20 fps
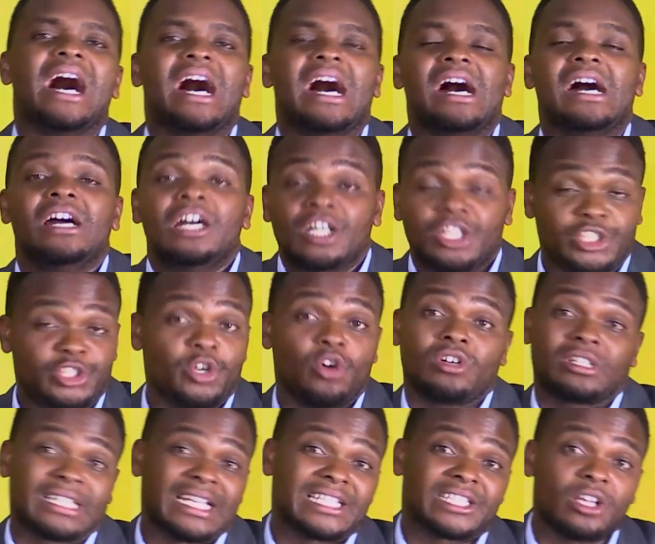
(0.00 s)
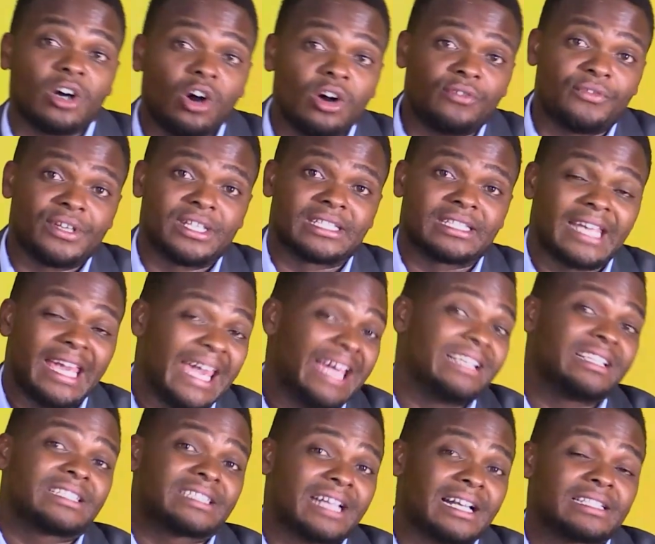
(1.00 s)
a doctor's office
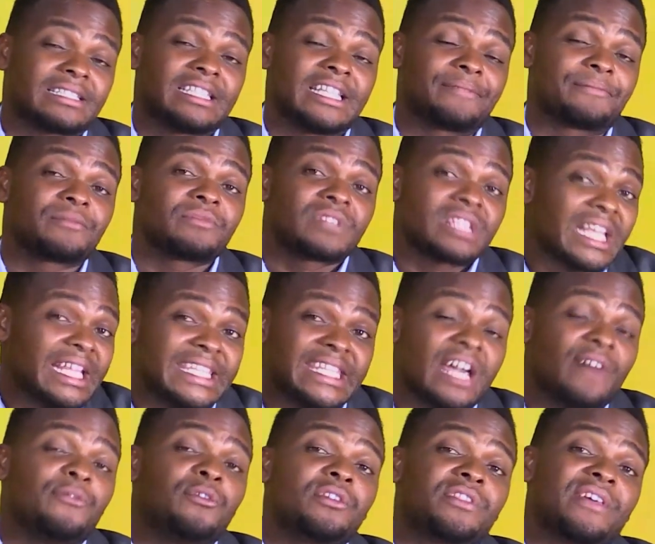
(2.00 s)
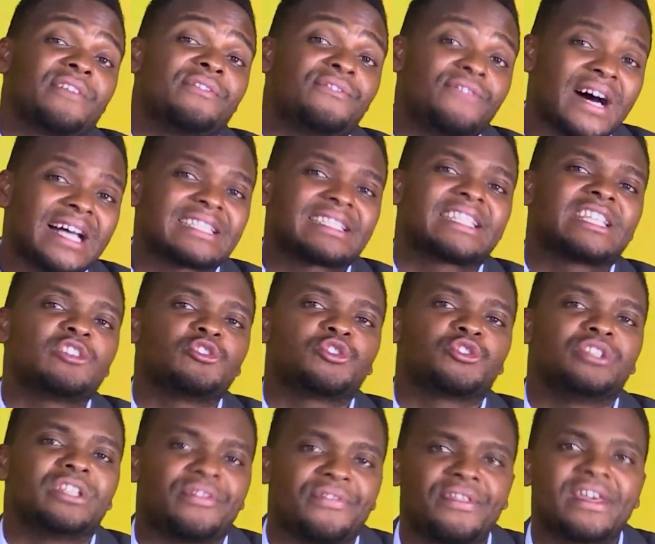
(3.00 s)
and such thing. Therefore, the first thing you
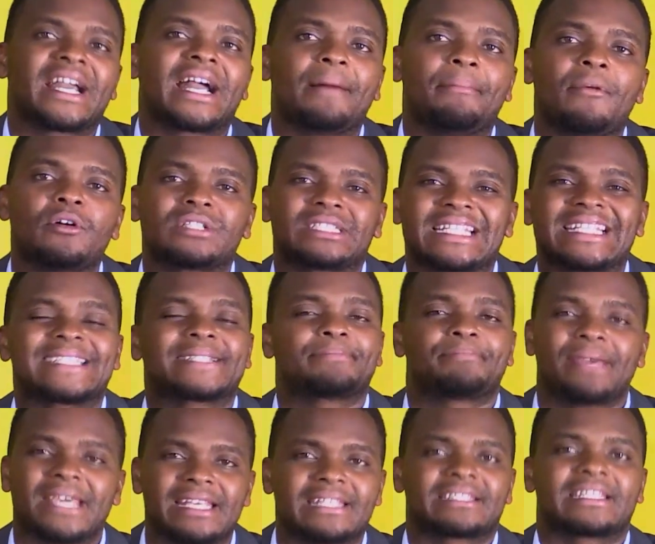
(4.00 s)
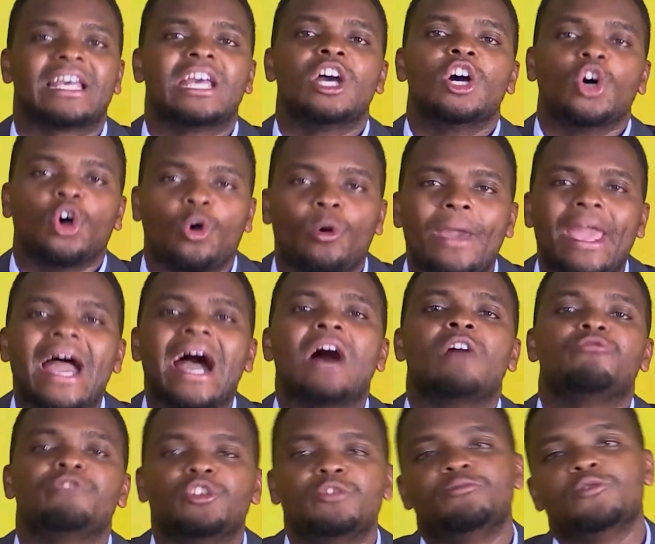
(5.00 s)
should think about is space. Where
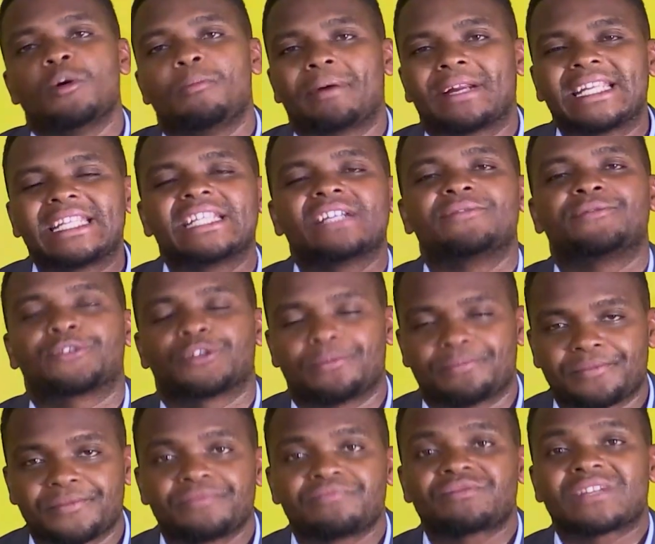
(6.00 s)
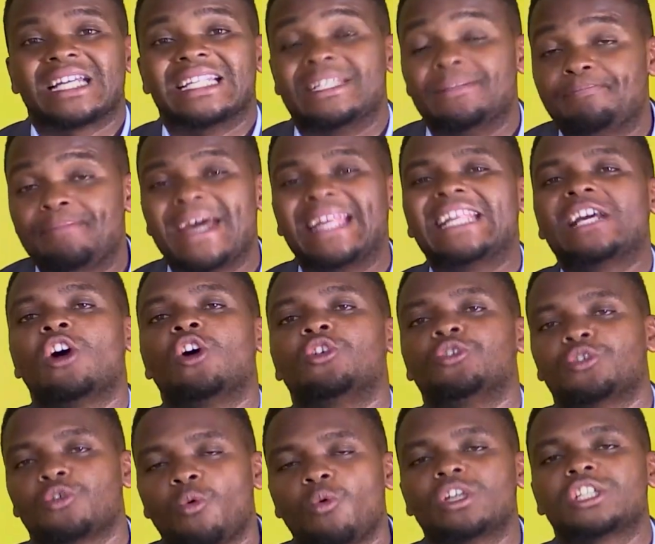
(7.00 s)
will you be operating from? Depending
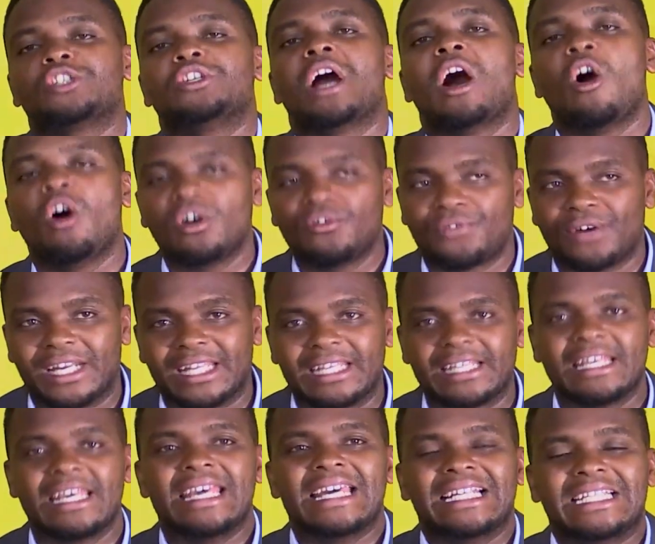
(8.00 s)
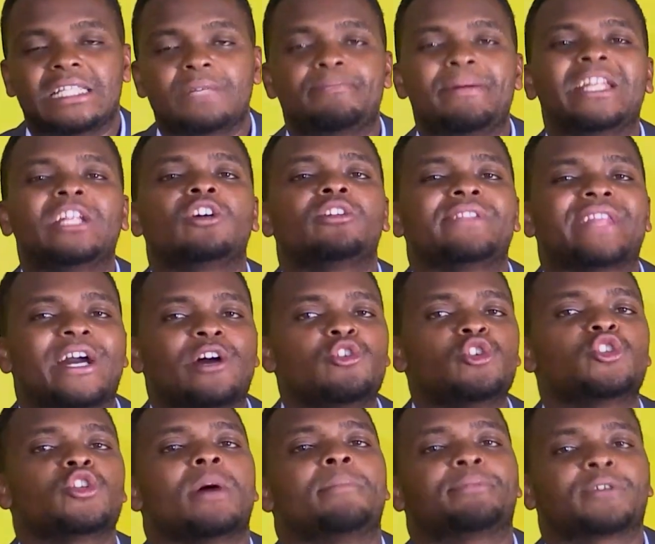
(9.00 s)
on what you are offering, depending on the
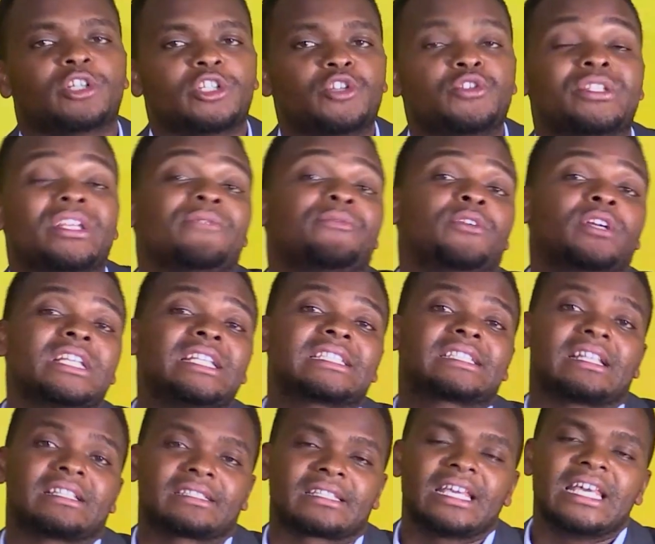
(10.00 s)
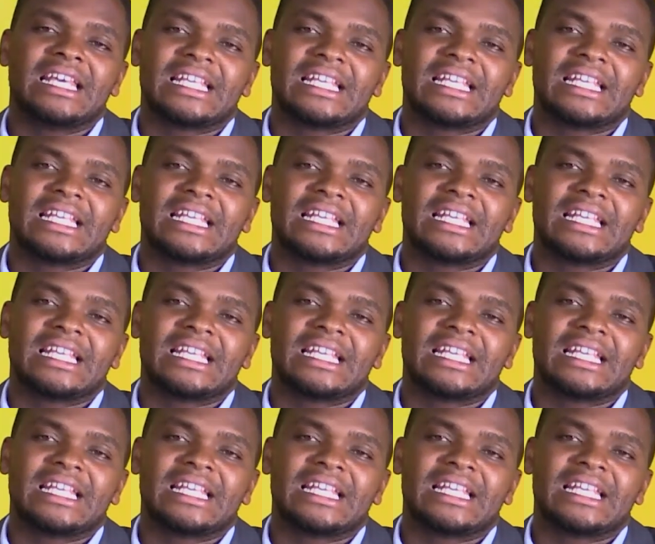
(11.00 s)
goods you are producing. For instance,